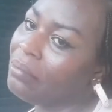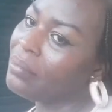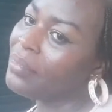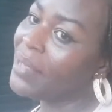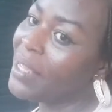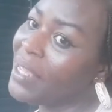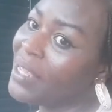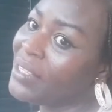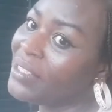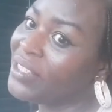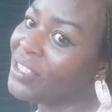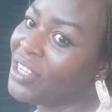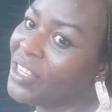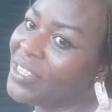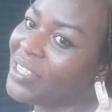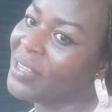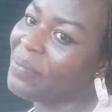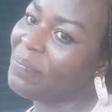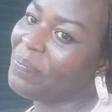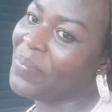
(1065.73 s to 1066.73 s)
It's just a
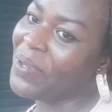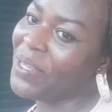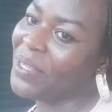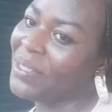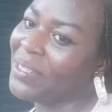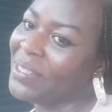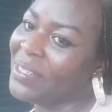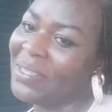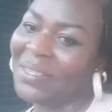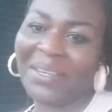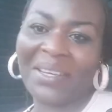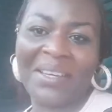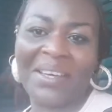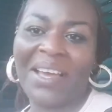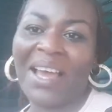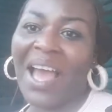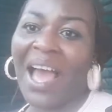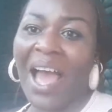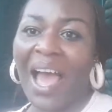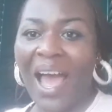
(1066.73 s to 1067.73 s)
pity.
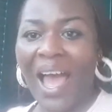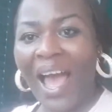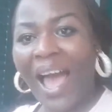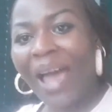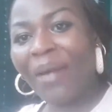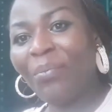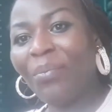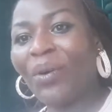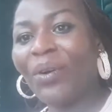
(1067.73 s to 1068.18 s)
I brought